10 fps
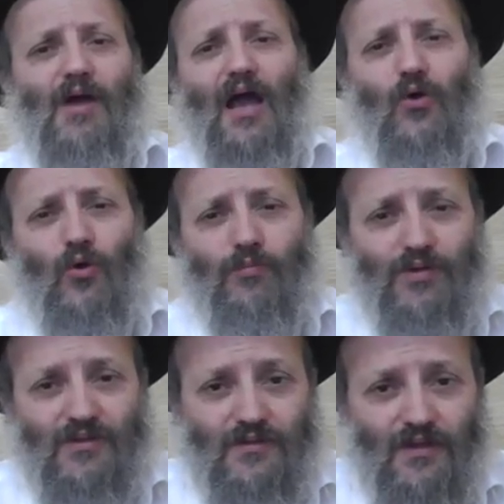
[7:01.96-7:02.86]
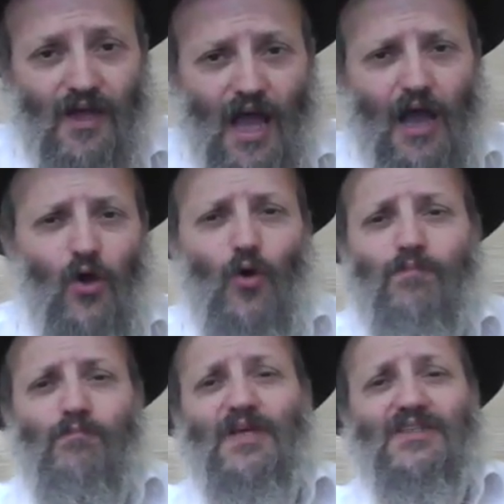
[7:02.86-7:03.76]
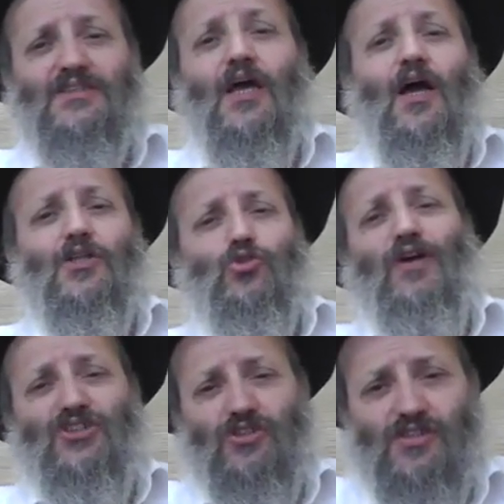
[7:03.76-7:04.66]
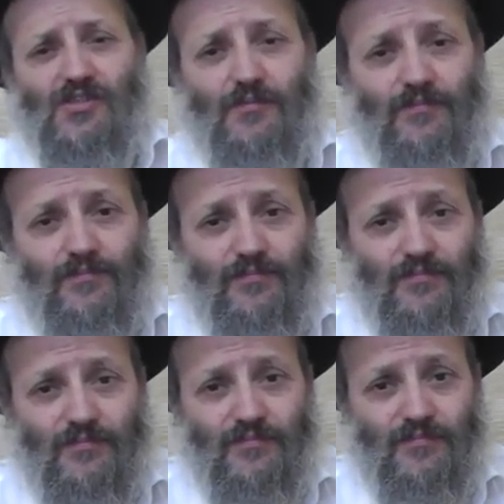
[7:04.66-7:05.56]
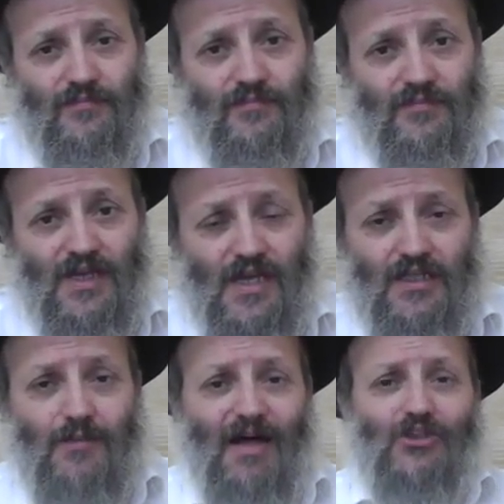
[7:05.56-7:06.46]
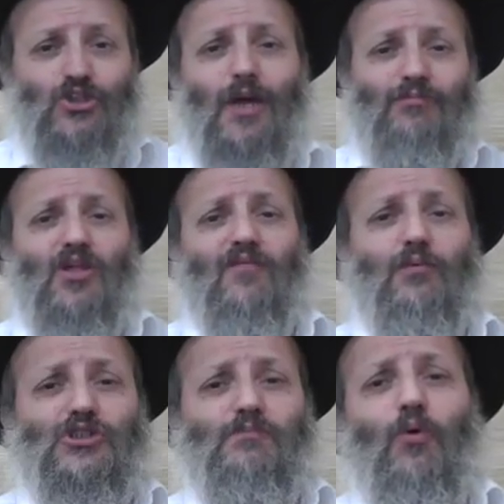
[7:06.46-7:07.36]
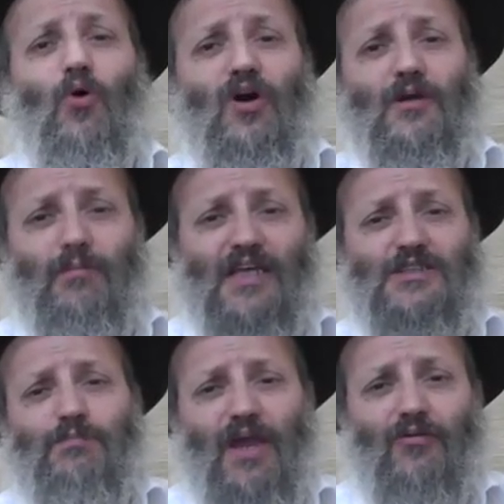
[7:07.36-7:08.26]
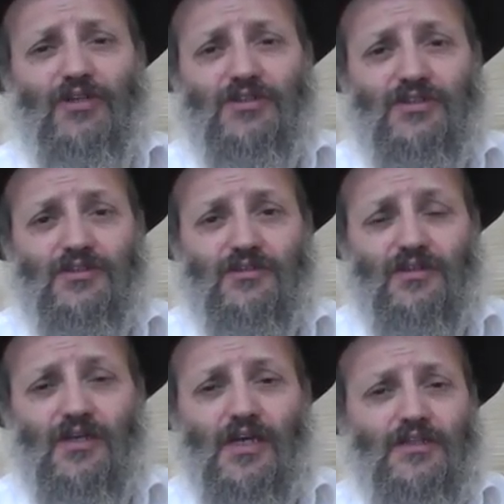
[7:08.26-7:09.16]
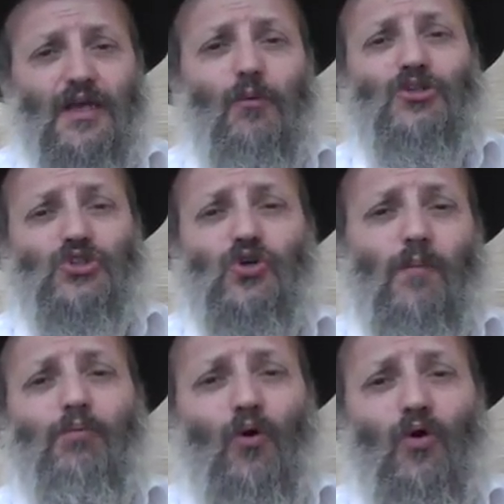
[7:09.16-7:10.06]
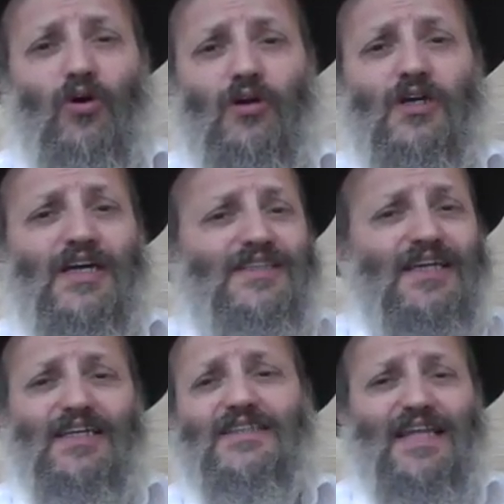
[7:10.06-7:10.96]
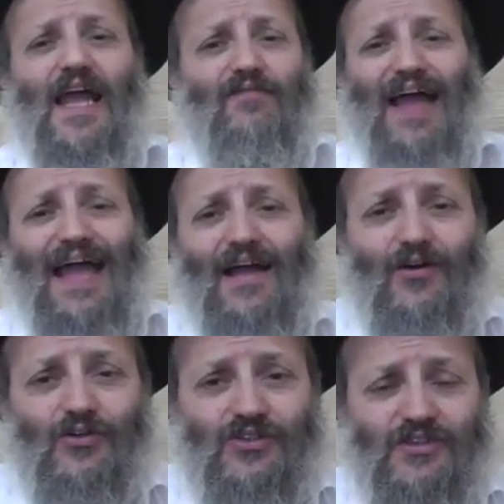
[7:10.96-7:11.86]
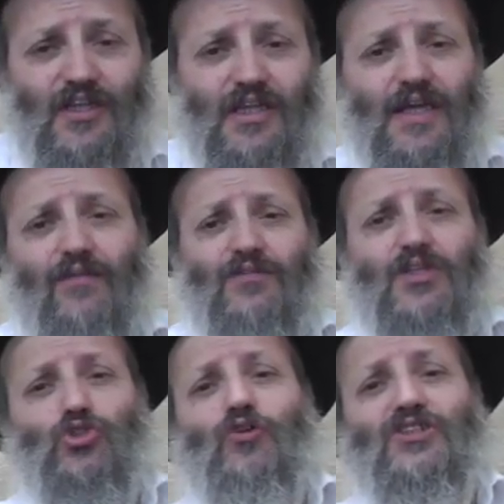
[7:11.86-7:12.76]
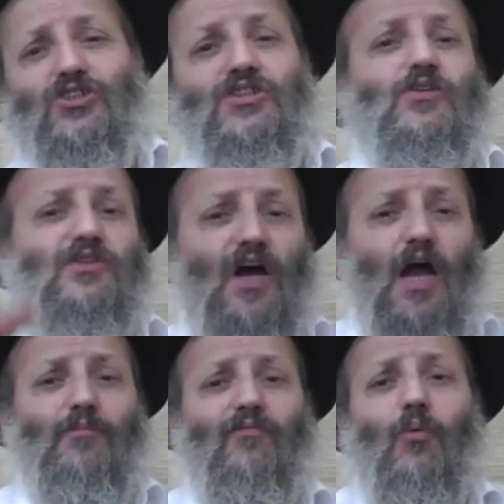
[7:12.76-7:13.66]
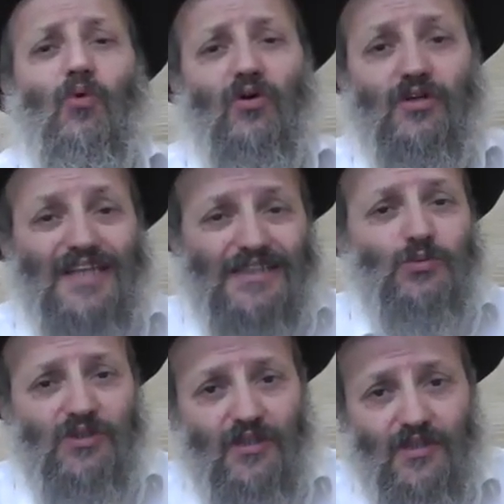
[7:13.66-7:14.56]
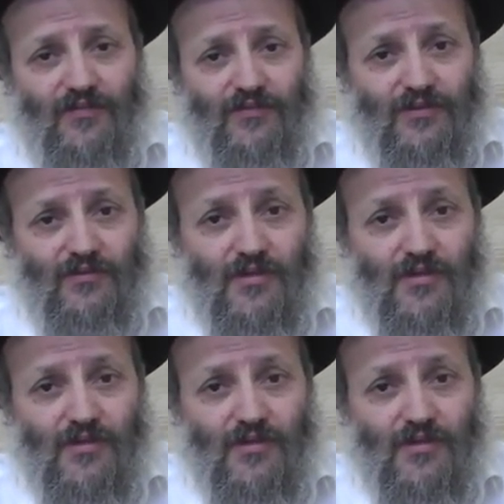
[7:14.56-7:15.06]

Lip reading: Me'akup. Akup means trenches. The Baal Shem Tov was born by his parents. They were so poor they didn't have a house. They lived in trenches in time of war. That's where they lived.